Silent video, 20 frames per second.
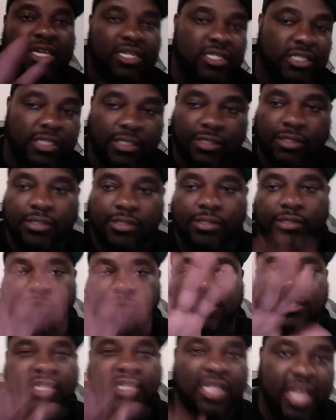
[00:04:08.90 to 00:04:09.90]
Jason.
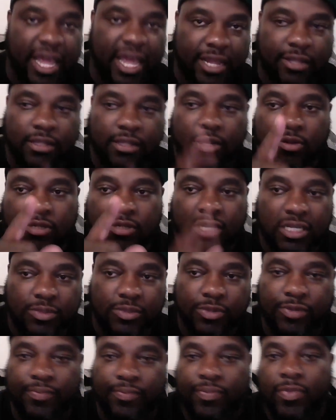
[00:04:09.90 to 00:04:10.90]
Chill out. Don't
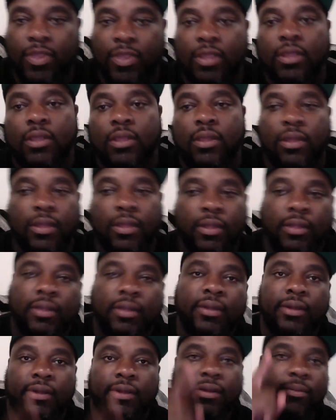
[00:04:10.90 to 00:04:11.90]
judge me.
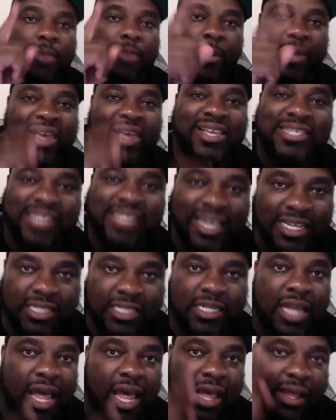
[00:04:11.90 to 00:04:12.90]
My man
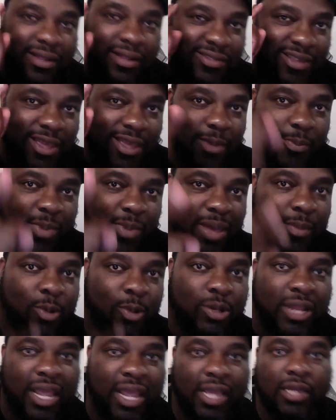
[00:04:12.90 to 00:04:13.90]
Jace, Bit
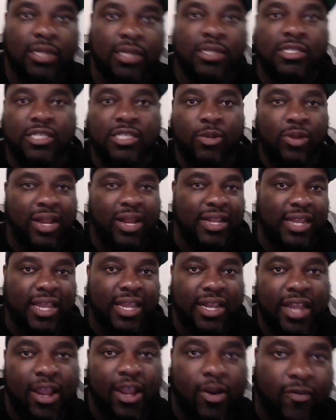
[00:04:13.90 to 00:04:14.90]
Bodega. See what I
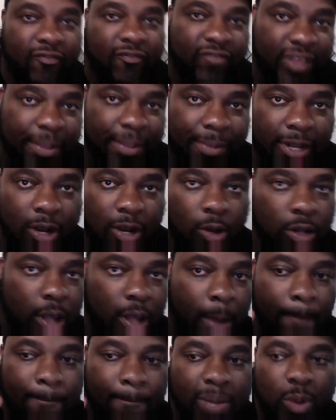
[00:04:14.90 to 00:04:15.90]
did there? Flipped it on
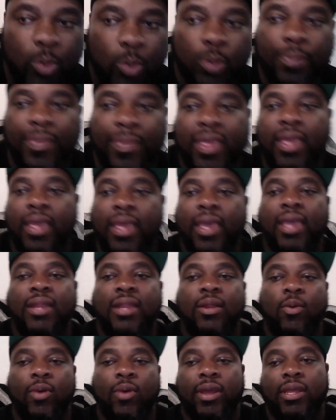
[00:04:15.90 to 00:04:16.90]
you. Boom.
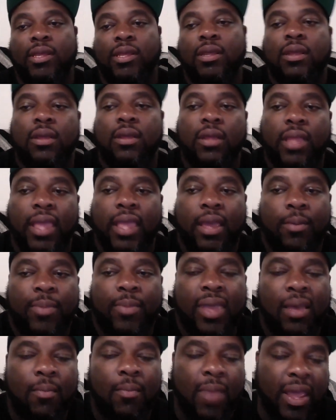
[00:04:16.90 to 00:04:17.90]
Anyway, yeah,
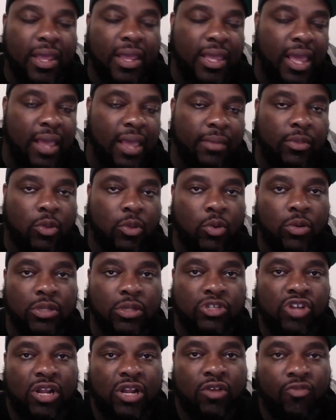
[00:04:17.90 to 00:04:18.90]
man Mike came through
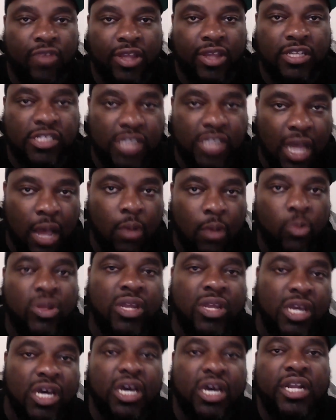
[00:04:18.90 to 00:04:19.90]
and tried to wreck shop. We
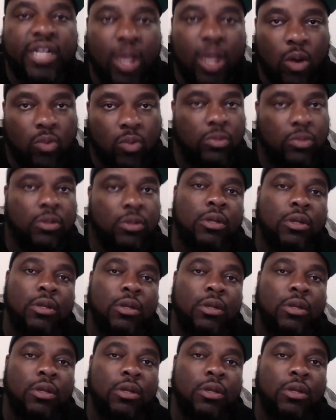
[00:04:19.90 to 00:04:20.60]
good though.